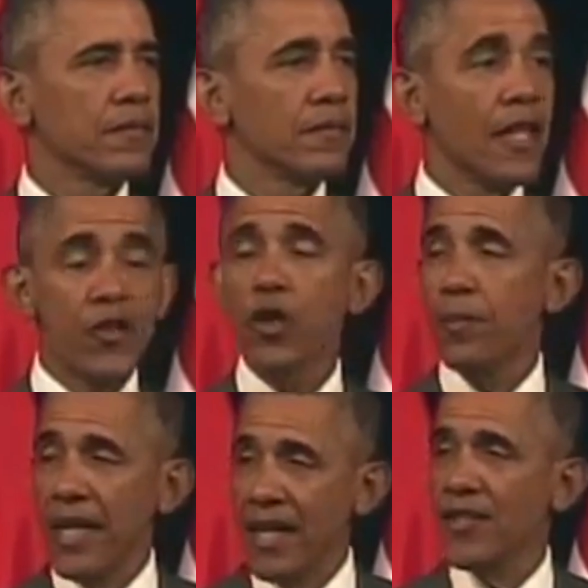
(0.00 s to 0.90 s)
It should
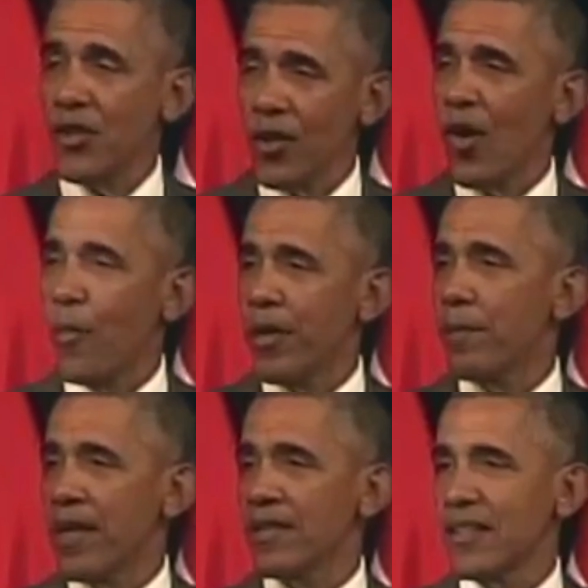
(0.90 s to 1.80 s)
be easier to open a
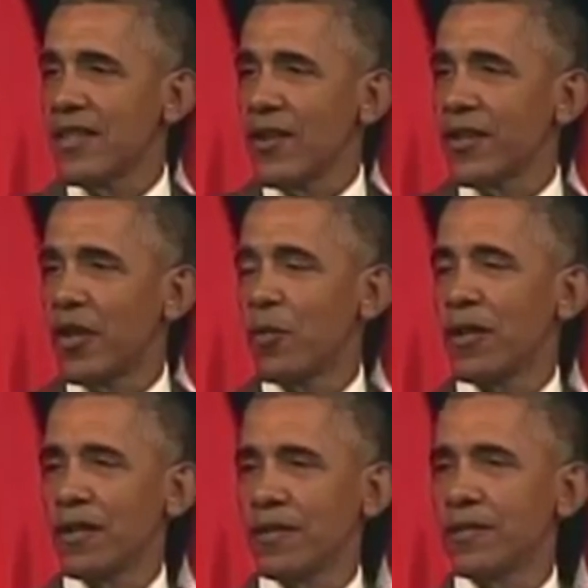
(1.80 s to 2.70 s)
business here in Cuba.
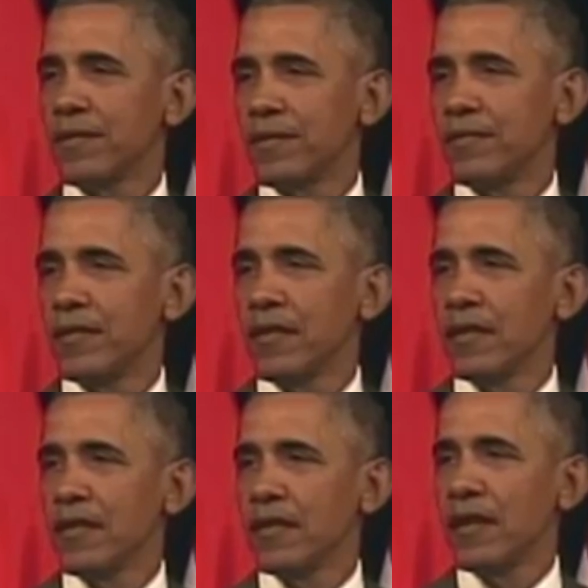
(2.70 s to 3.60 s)

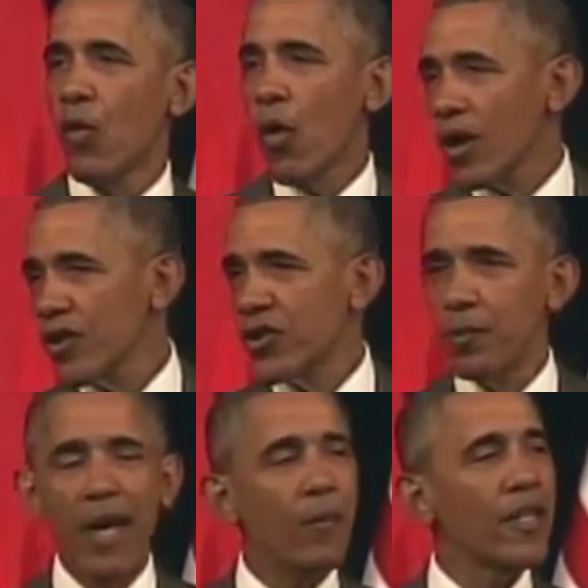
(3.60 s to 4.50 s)
A worker should
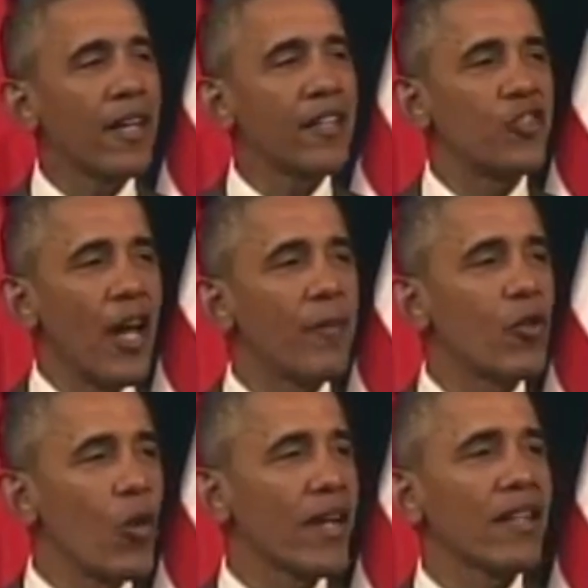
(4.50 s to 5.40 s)
be able to get a job
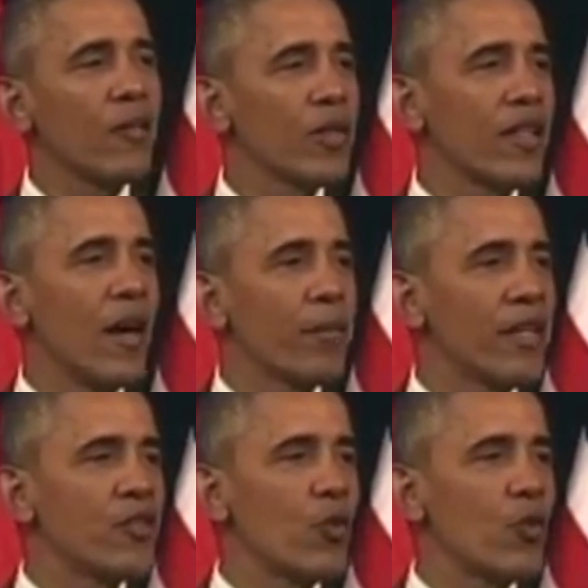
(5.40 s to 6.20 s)
directly with companies who